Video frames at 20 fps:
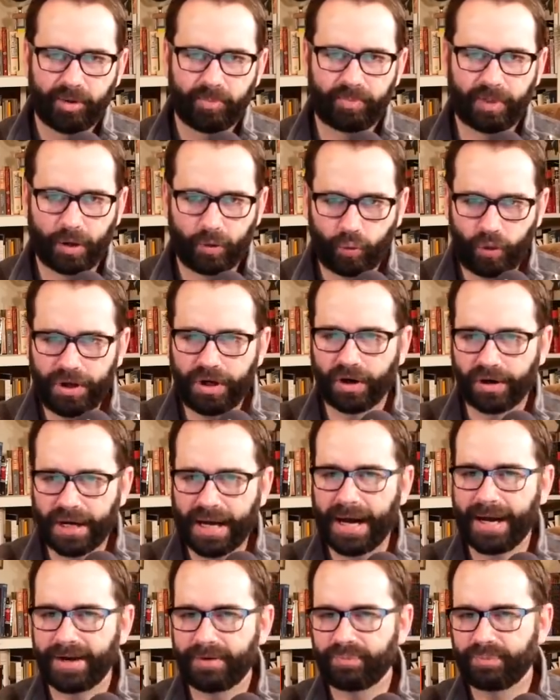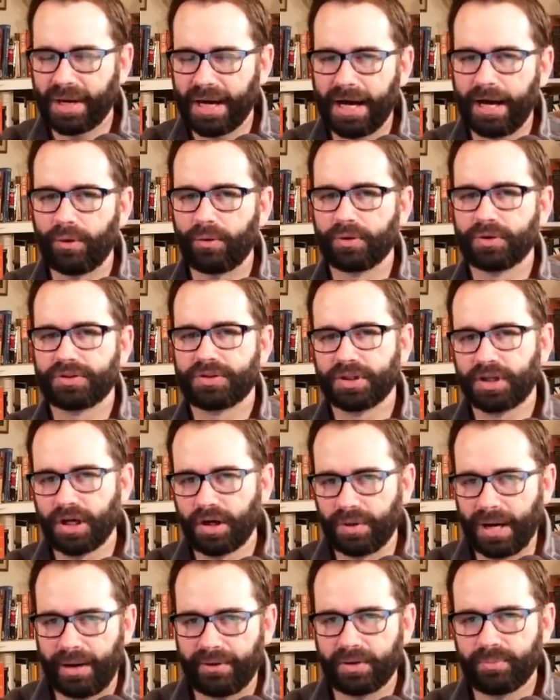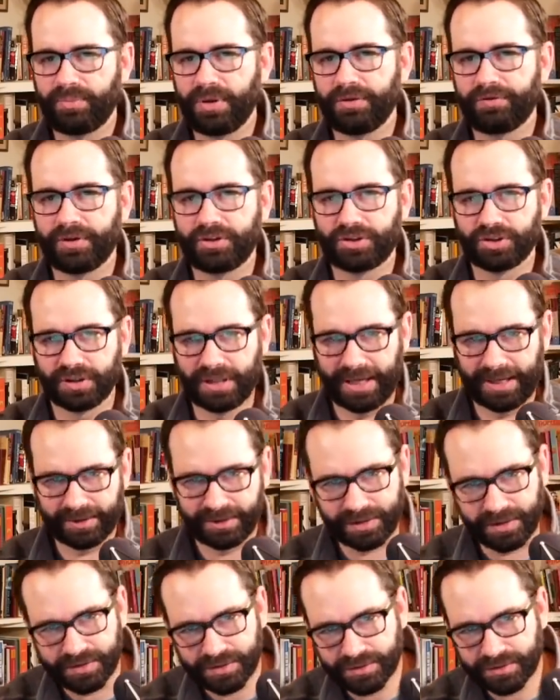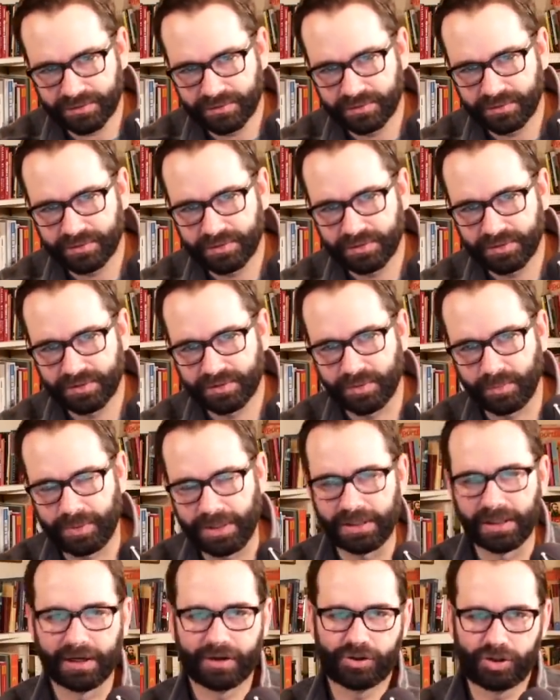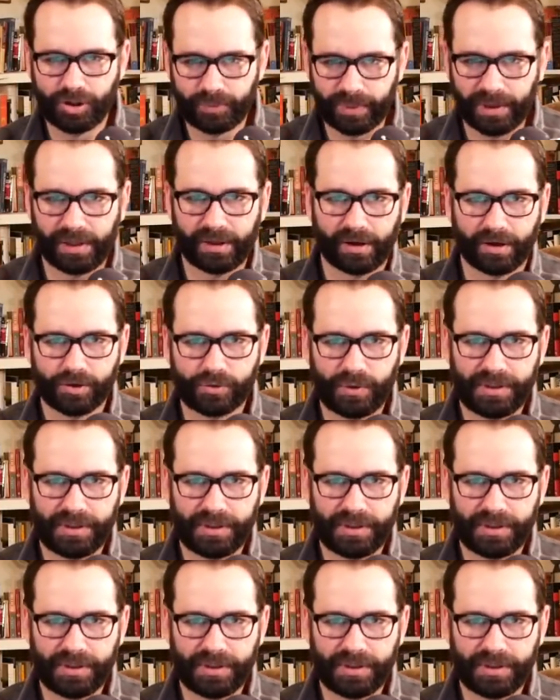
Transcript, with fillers: but we are not empowered to go out and be vigilantes to be like superheroes.